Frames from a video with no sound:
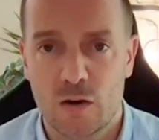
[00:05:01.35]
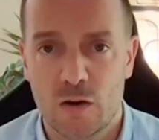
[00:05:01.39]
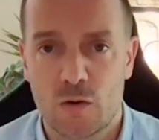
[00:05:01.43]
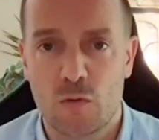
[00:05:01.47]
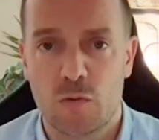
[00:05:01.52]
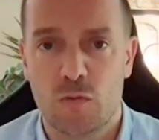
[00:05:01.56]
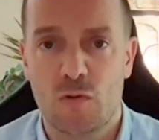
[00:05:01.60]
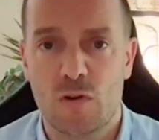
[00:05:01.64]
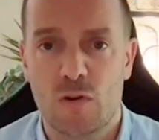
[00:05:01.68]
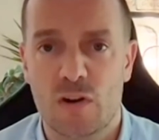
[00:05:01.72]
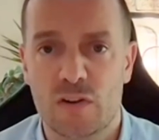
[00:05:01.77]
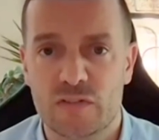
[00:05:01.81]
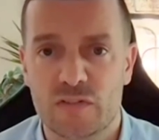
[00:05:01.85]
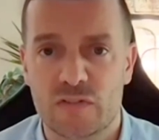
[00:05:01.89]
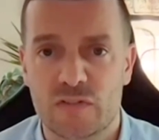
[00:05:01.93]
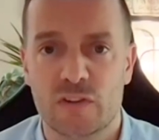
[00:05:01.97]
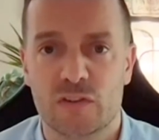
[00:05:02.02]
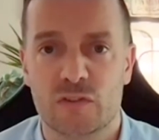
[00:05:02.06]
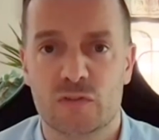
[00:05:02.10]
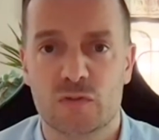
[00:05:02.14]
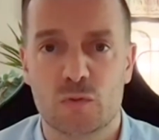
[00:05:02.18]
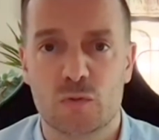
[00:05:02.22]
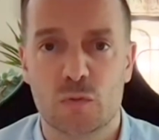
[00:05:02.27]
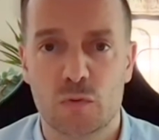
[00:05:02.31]
across the
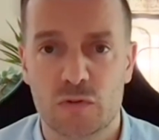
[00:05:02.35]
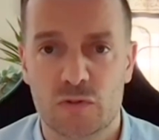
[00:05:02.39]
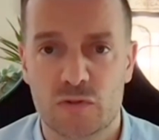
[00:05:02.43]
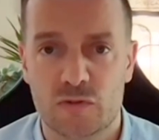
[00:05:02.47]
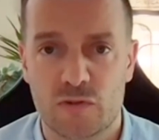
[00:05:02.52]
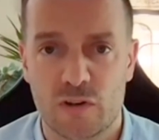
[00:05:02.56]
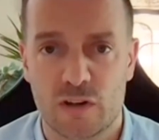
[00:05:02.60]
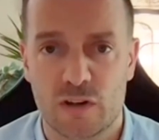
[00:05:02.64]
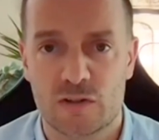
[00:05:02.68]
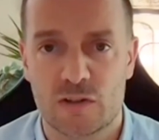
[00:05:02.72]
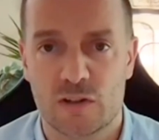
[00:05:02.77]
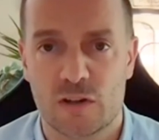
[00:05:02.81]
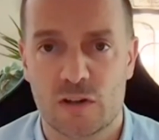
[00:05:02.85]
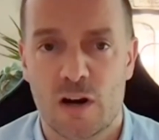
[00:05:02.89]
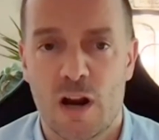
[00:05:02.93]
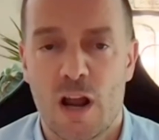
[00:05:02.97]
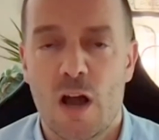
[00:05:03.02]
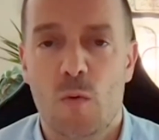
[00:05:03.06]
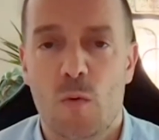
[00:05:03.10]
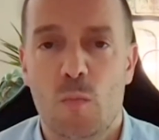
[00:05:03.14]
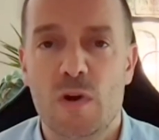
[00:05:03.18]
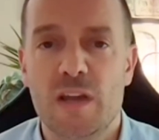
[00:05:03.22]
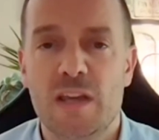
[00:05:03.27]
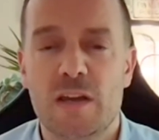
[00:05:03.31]
school structure,
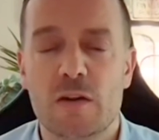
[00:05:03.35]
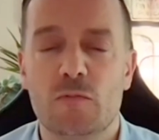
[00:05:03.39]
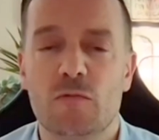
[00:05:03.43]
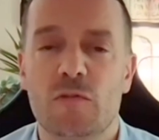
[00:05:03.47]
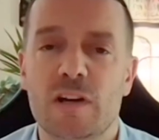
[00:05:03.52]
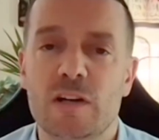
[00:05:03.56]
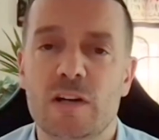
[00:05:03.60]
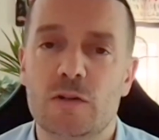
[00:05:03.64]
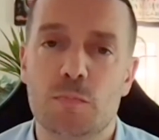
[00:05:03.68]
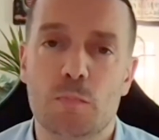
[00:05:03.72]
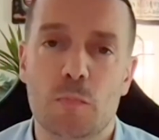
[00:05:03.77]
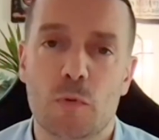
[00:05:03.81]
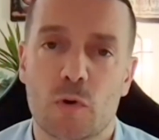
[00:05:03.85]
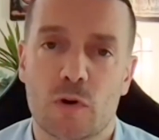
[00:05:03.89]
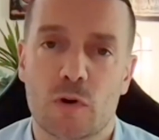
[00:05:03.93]
we can reach more